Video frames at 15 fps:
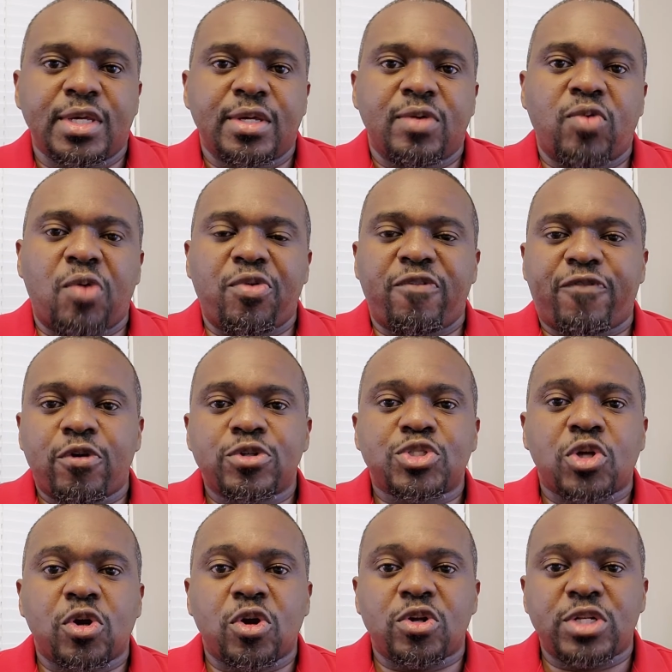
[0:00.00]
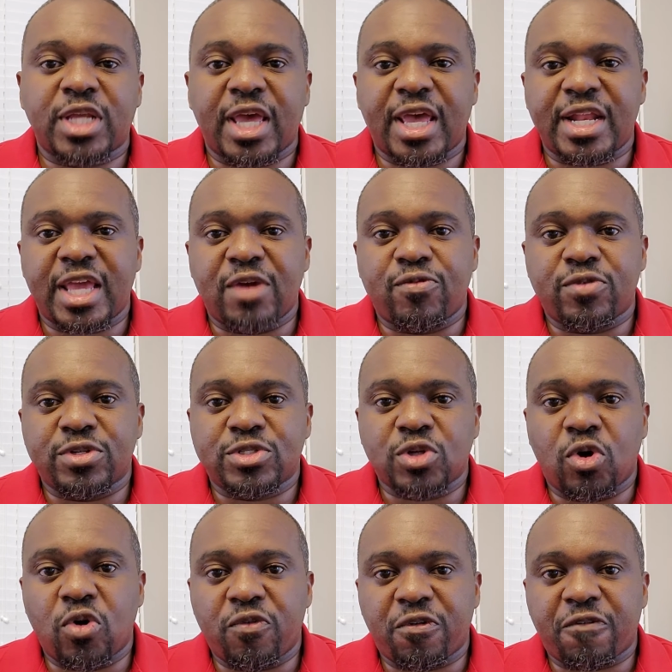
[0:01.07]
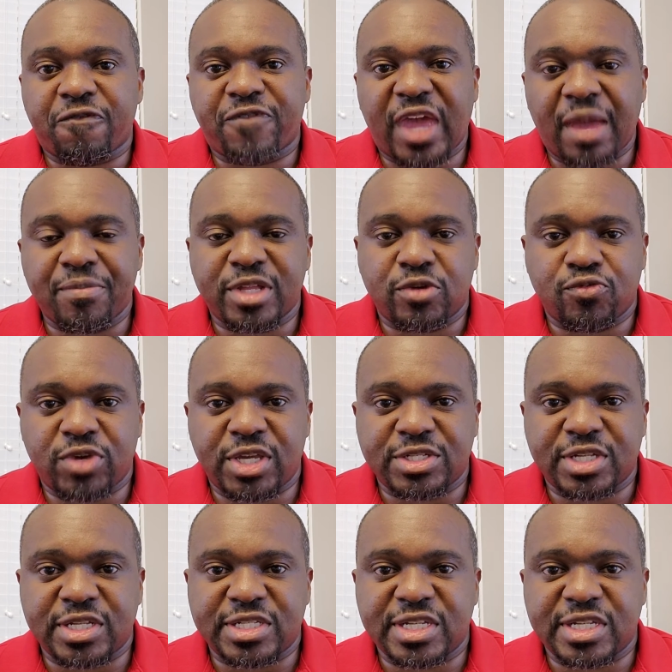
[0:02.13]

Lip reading: Well, we first heard that it was over family reasons.